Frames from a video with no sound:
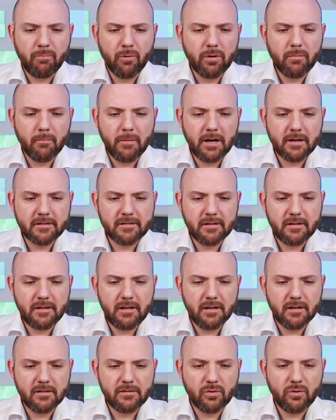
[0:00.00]
bookmarks in
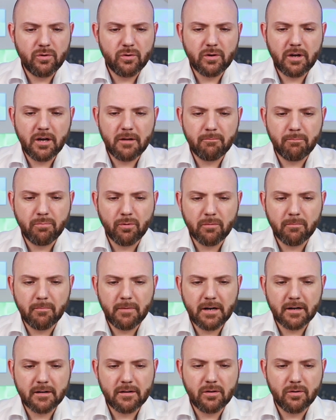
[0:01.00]
here, so you can
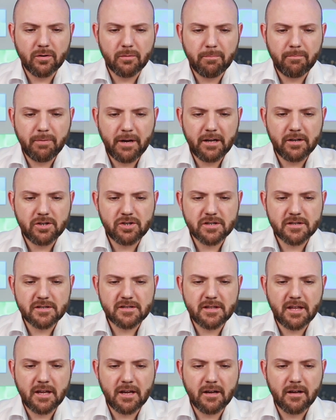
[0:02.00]
bookmark your pages
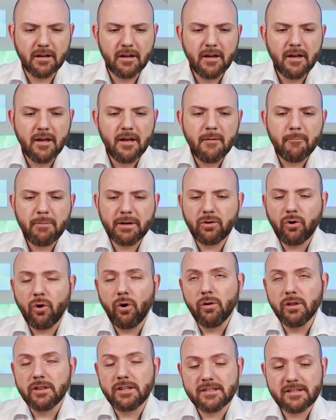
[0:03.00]
there. But
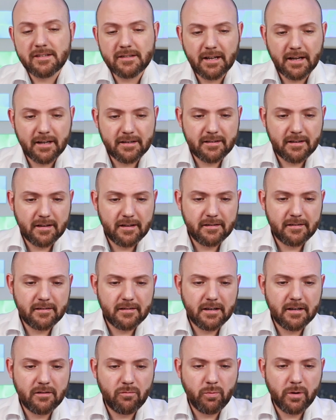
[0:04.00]
all this does is
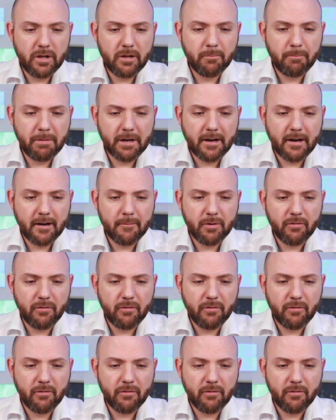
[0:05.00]
it will become